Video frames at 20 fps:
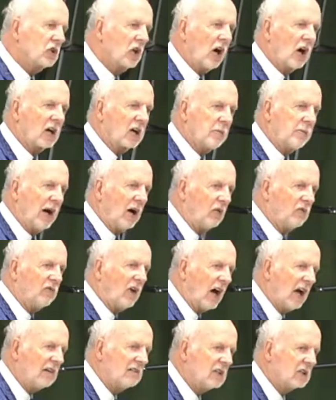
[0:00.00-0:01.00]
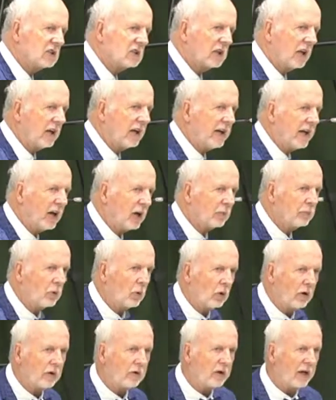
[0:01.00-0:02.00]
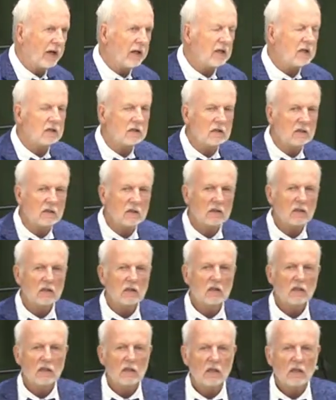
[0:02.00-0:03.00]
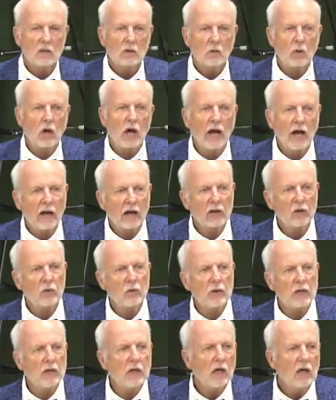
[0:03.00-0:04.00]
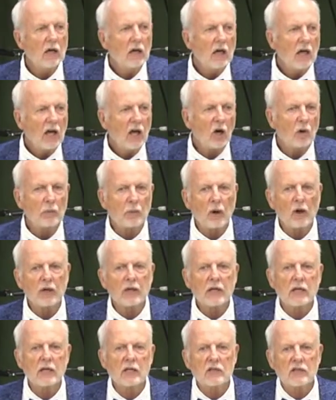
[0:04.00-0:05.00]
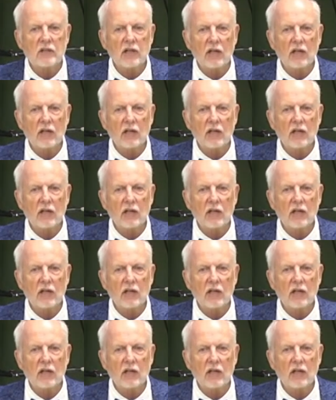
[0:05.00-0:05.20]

talk about violence at an airport, right? Well, how do we help our kids